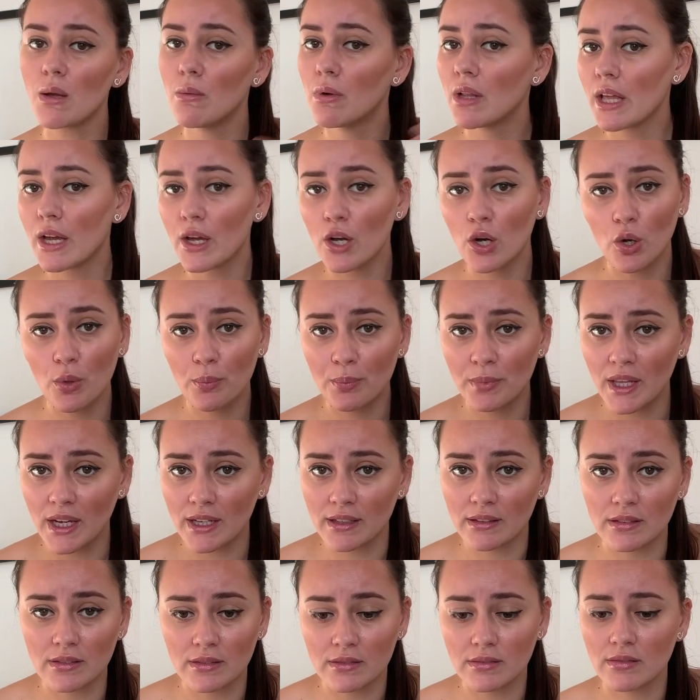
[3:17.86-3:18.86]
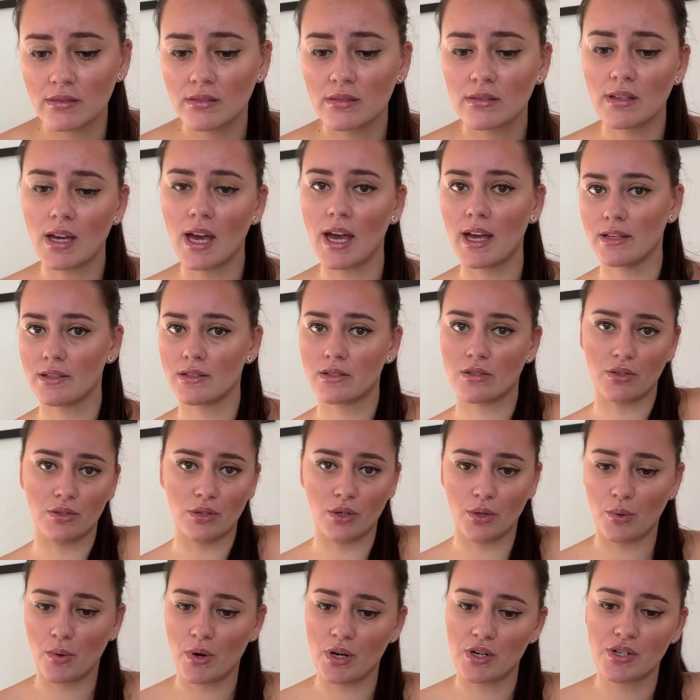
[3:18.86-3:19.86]
Well, I hope that answered
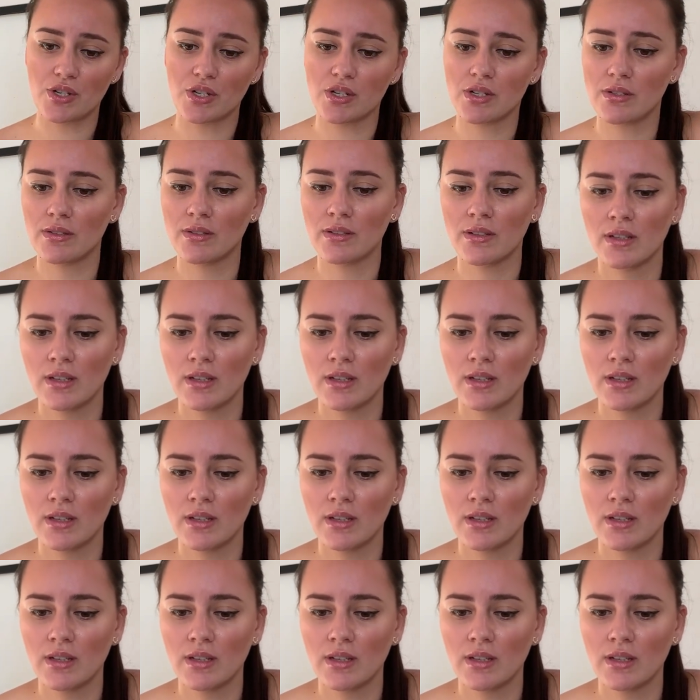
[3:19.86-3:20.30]
your question.